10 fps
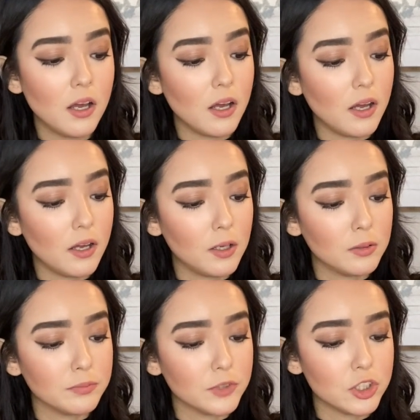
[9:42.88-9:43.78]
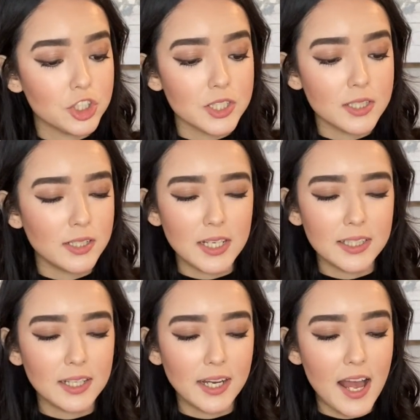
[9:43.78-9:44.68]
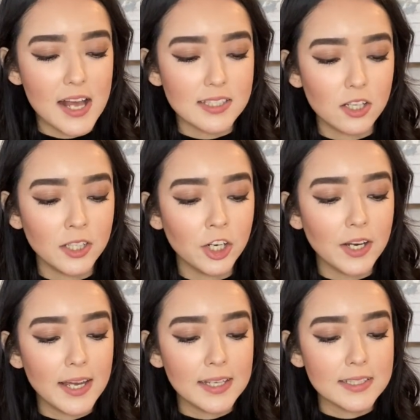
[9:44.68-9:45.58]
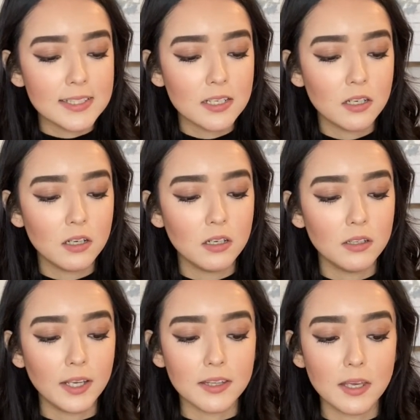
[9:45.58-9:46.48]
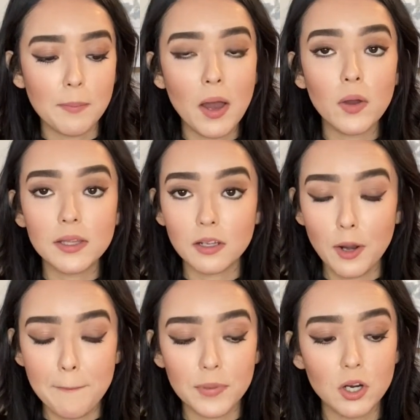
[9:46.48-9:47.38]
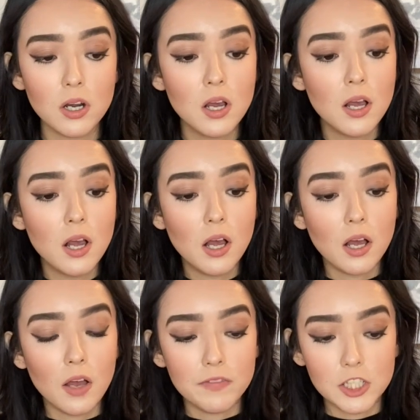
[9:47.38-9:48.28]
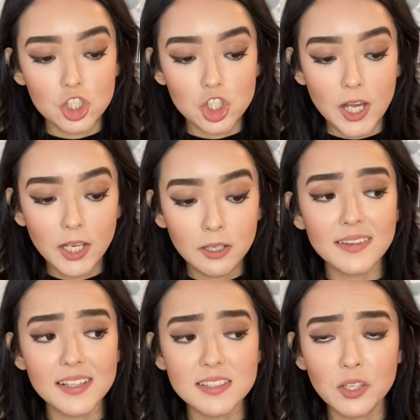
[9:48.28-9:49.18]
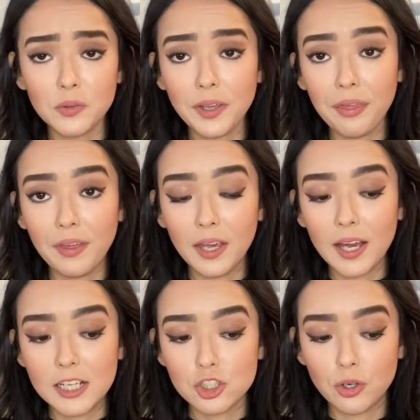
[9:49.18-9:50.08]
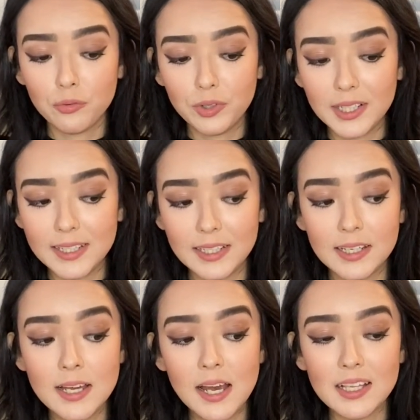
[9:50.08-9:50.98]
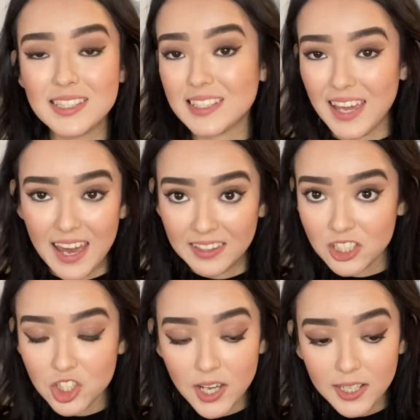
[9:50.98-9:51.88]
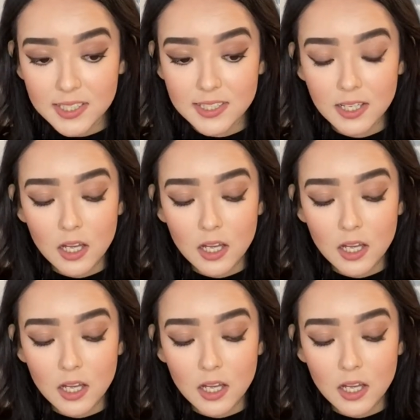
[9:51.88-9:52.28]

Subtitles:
or just the date that it has on there, and like the amount and the number of the check. That's the only thing. I don't really scan the checks,